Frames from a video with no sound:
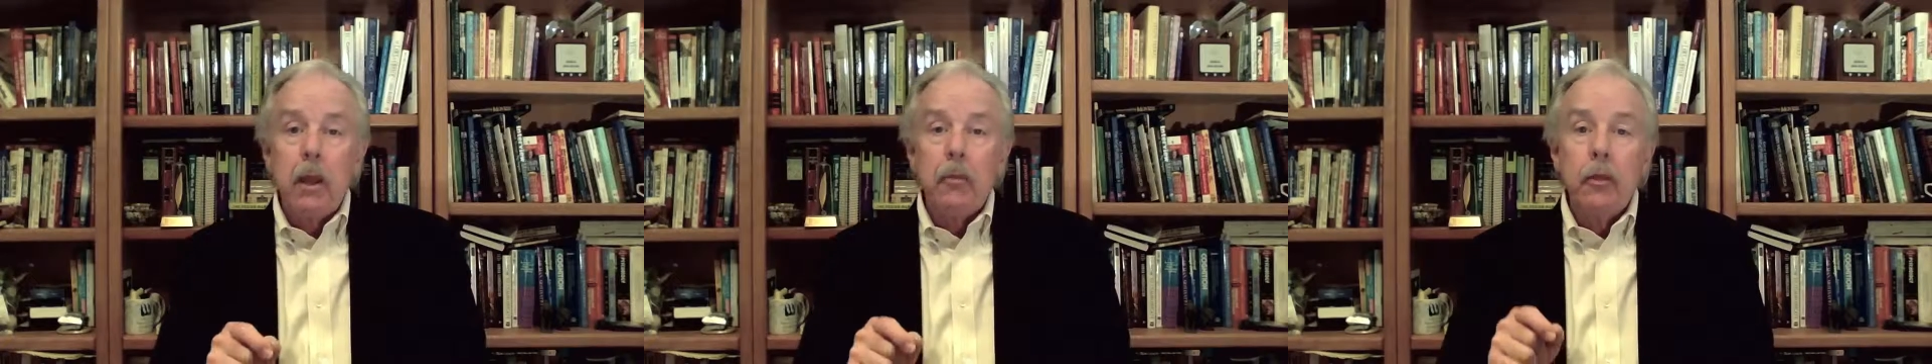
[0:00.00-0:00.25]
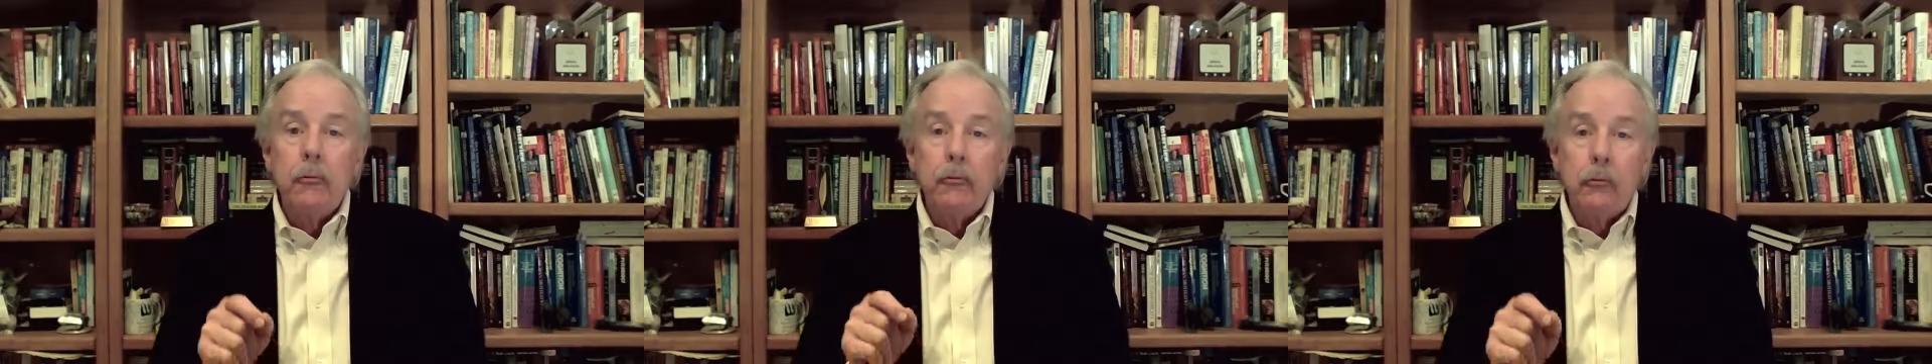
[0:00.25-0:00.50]

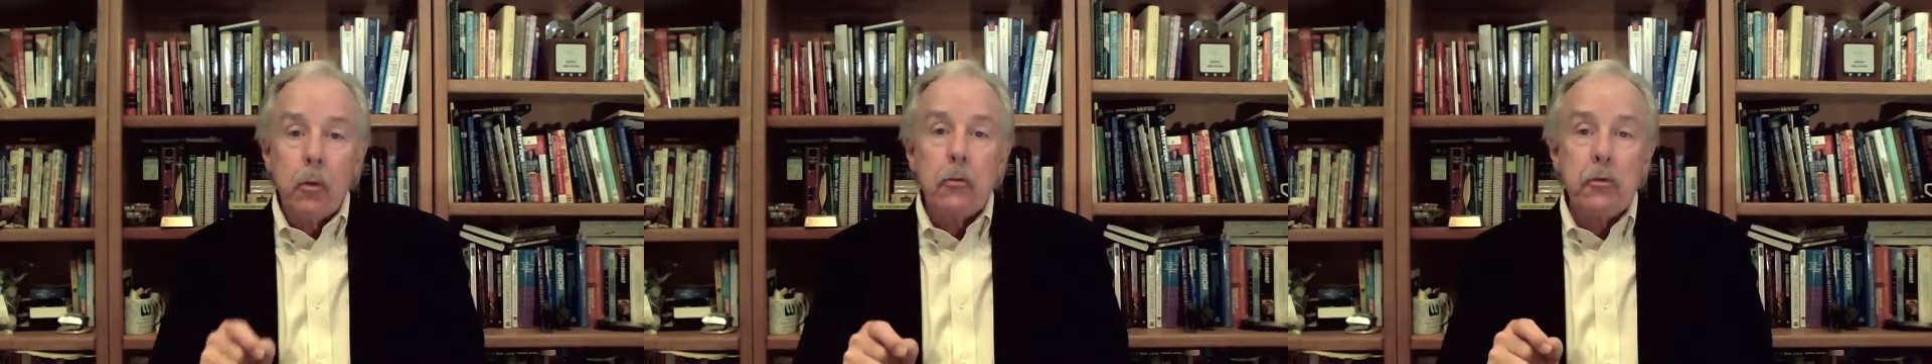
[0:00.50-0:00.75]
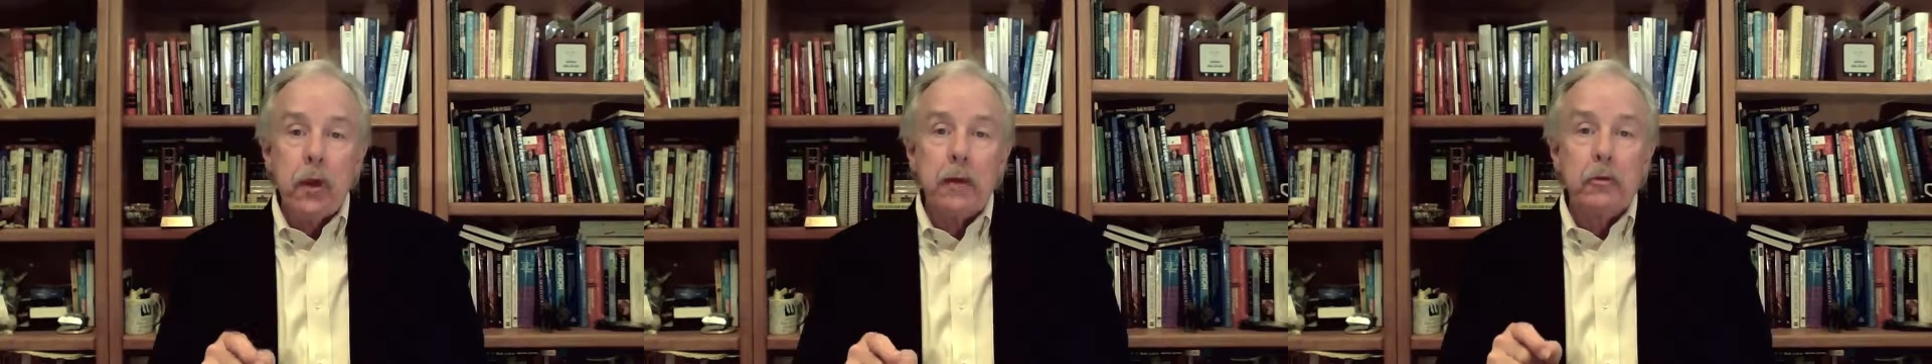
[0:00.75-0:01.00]
The
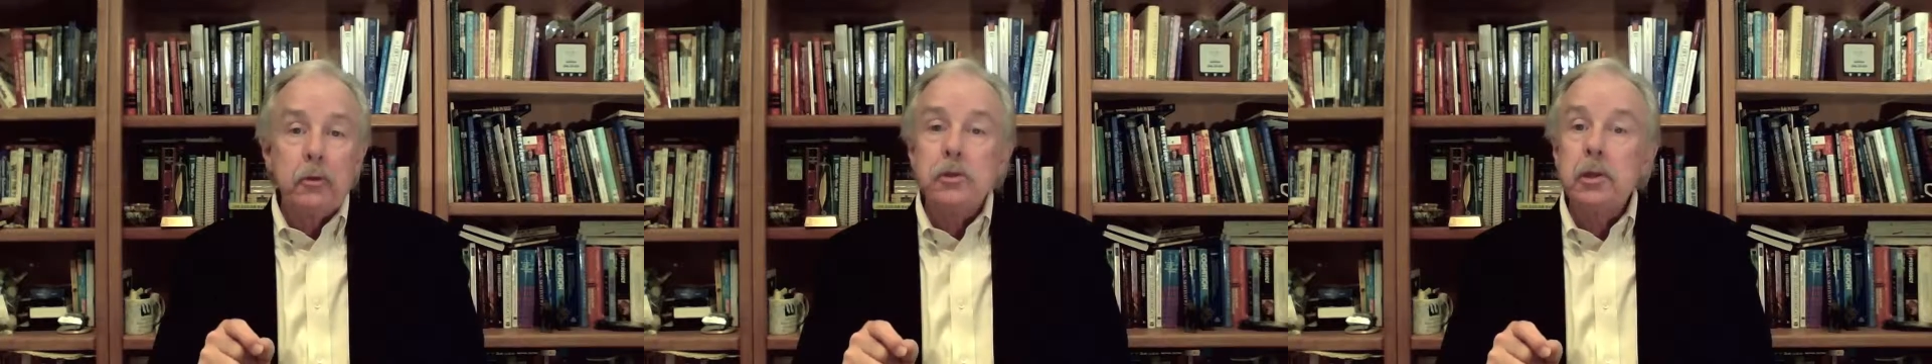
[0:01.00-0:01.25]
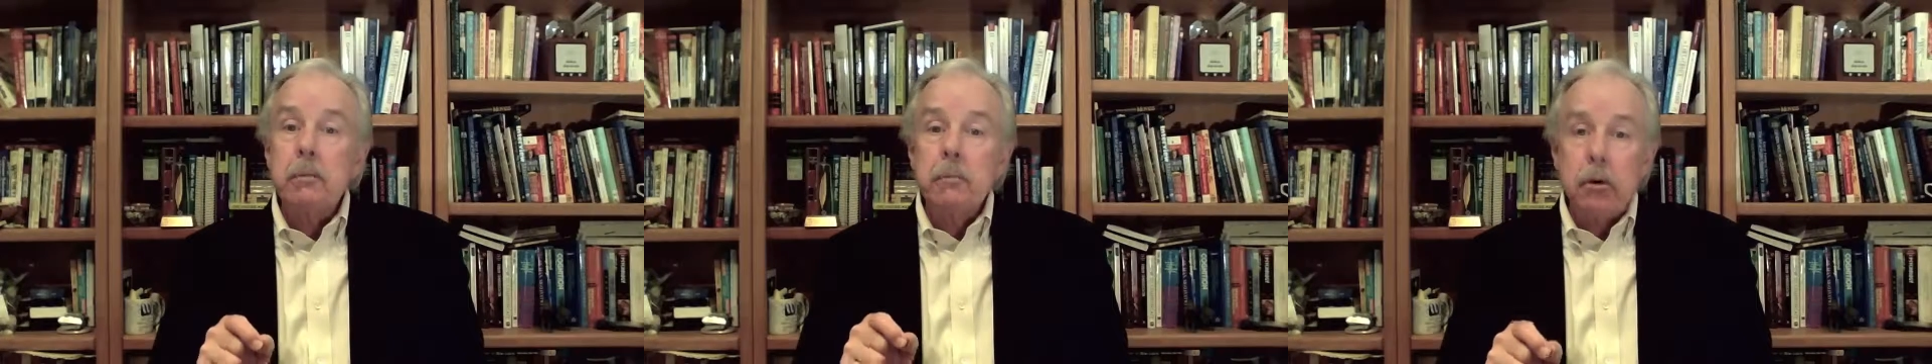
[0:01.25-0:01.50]
fourth level is
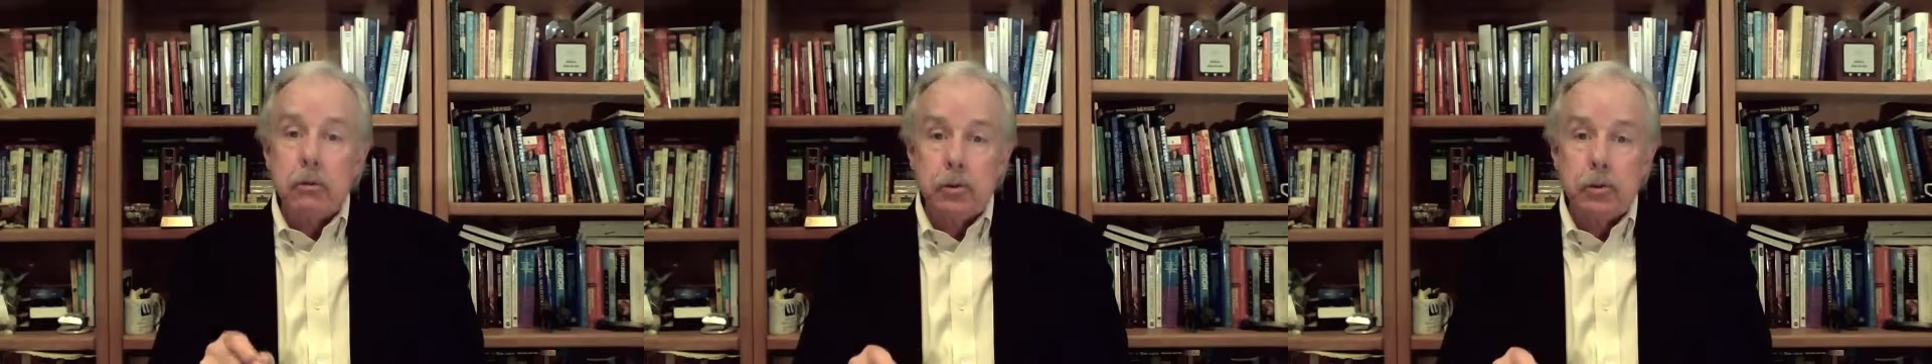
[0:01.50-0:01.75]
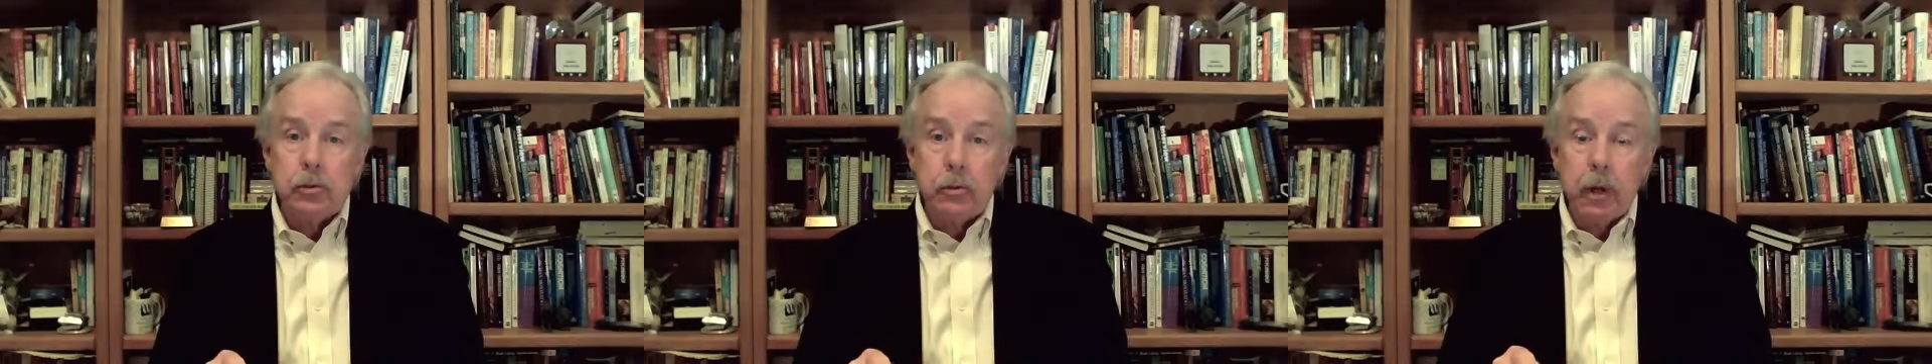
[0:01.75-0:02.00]
the
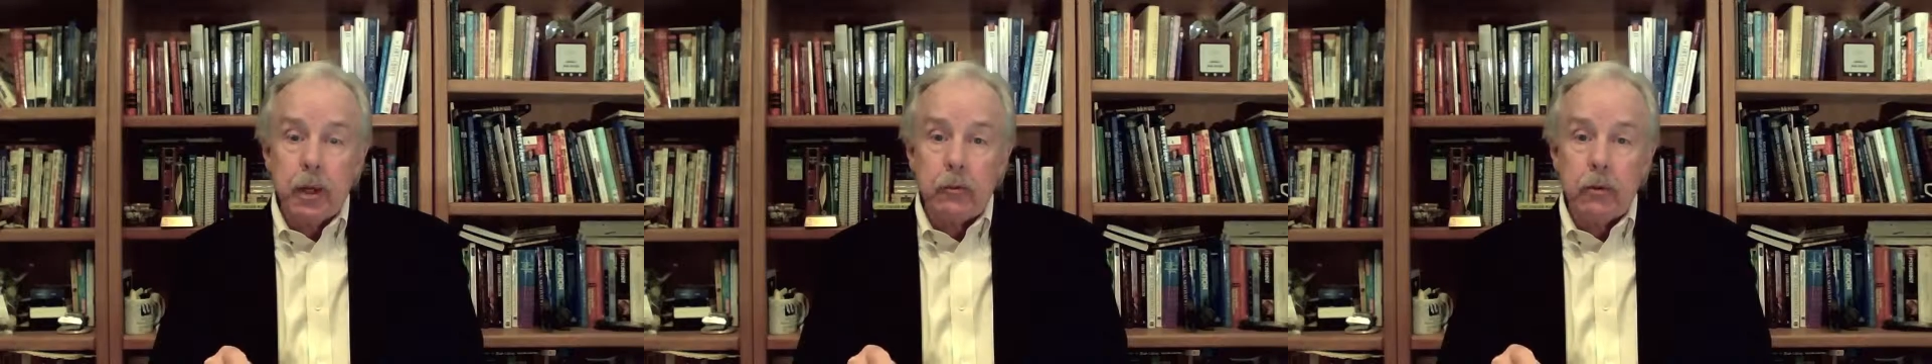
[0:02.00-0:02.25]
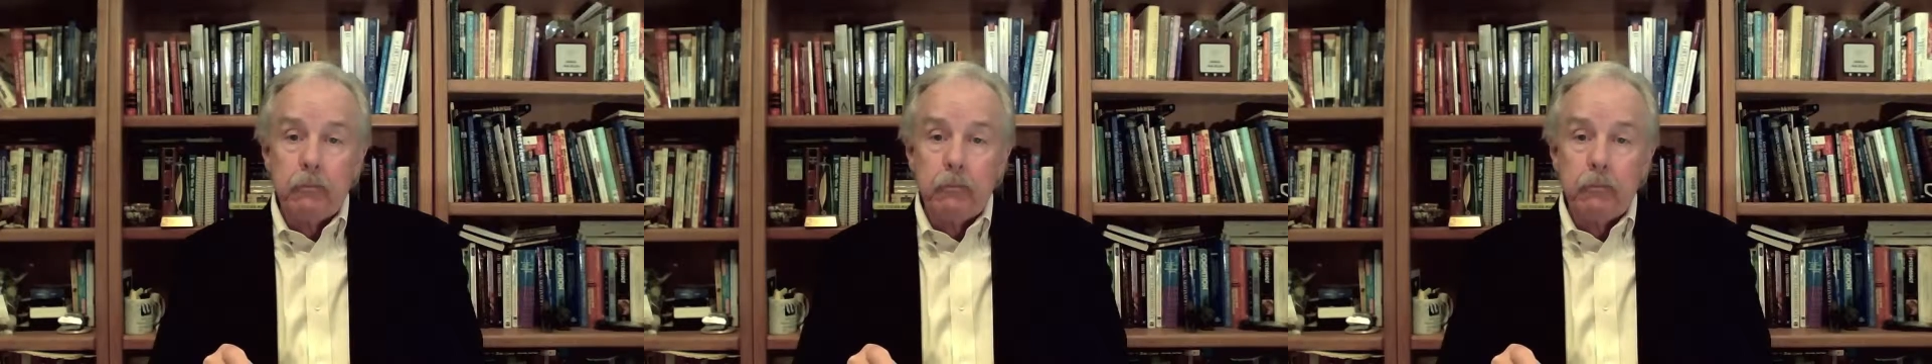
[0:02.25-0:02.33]
emotional level.